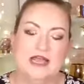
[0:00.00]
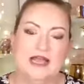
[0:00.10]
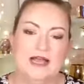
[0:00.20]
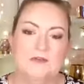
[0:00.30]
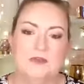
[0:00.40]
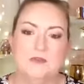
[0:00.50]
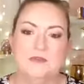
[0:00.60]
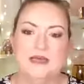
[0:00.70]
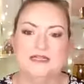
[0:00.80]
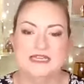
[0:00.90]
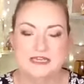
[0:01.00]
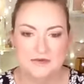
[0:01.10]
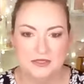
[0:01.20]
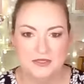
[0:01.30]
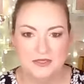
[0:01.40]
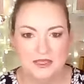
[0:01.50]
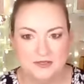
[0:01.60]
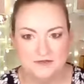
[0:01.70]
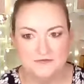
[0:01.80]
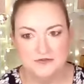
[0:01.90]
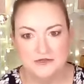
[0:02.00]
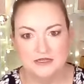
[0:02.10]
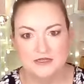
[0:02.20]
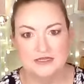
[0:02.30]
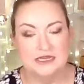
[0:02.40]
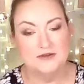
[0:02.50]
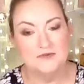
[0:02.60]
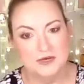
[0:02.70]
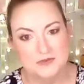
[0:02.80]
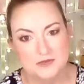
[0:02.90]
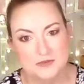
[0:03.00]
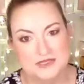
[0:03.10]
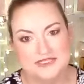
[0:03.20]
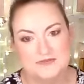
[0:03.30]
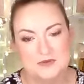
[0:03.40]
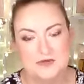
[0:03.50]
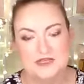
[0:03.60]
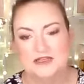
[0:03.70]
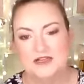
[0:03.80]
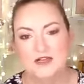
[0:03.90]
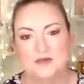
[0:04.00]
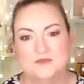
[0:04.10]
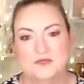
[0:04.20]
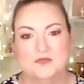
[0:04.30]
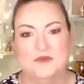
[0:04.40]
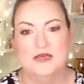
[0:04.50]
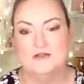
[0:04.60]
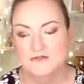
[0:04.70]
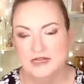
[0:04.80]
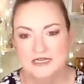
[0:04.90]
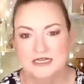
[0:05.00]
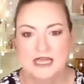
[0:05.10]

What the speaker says: But anyway, thank you for getting ready with me this morning. I hope that you had fun.